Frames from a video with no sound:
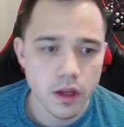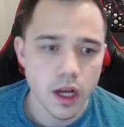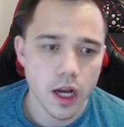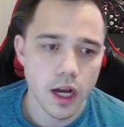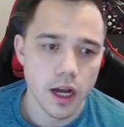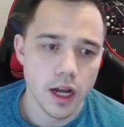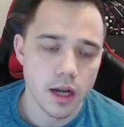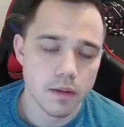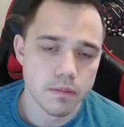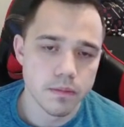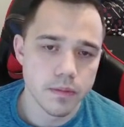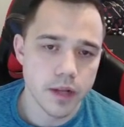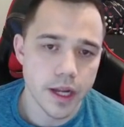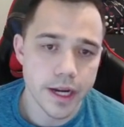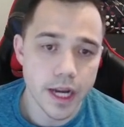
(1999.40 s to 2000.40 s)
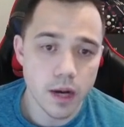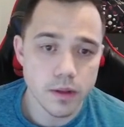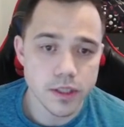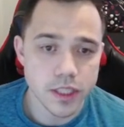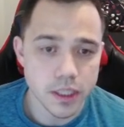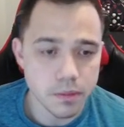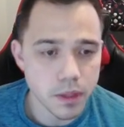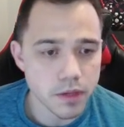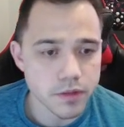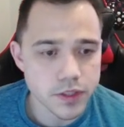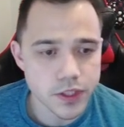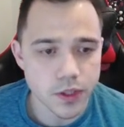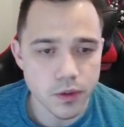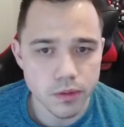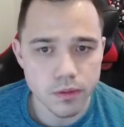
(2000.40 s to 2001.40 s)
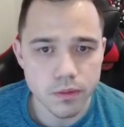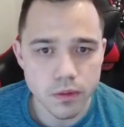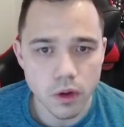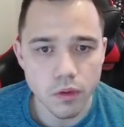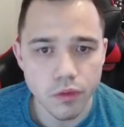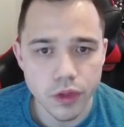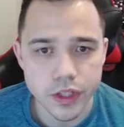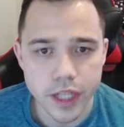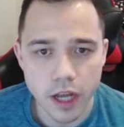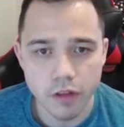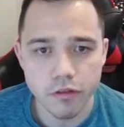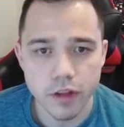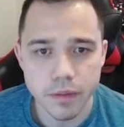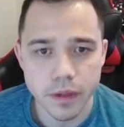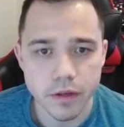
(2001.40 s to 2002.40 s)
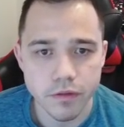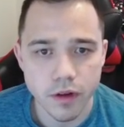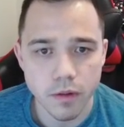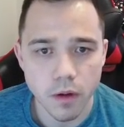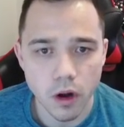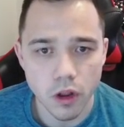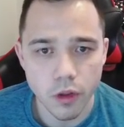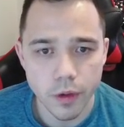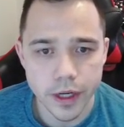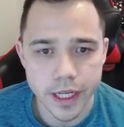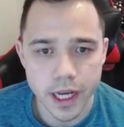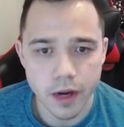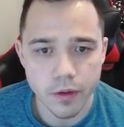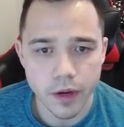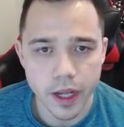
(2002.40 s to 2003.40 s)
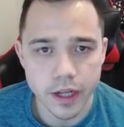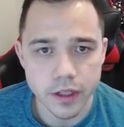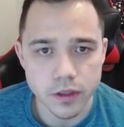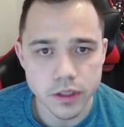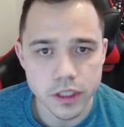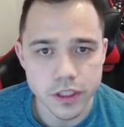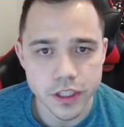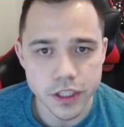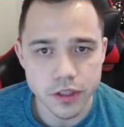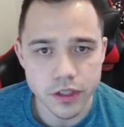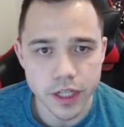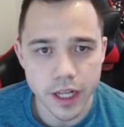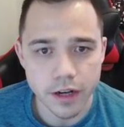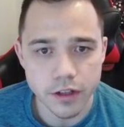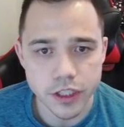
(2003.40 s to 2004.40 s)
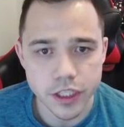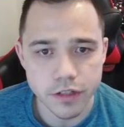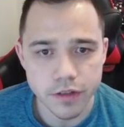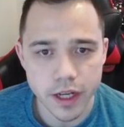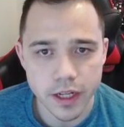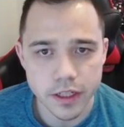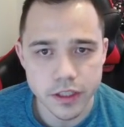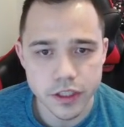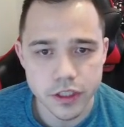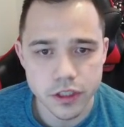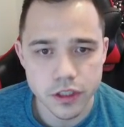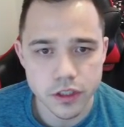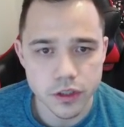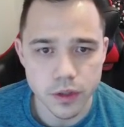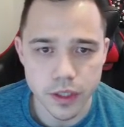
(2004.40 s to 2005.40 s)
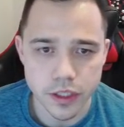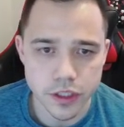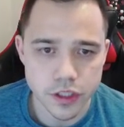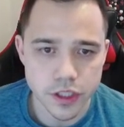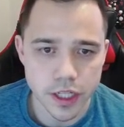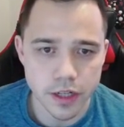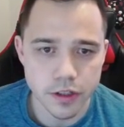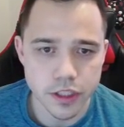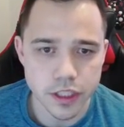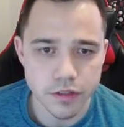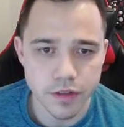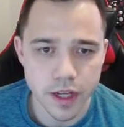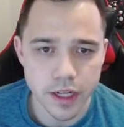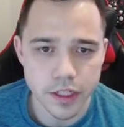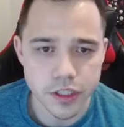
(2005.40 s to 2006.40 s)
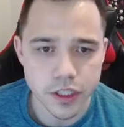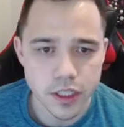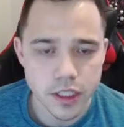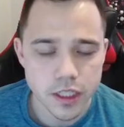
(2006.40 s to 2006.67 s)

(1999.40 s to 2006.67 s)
And now he's debuffed, so hopefully Talonflame can farm all the way down and use this shield and energy advantage. Right, just energy advantage.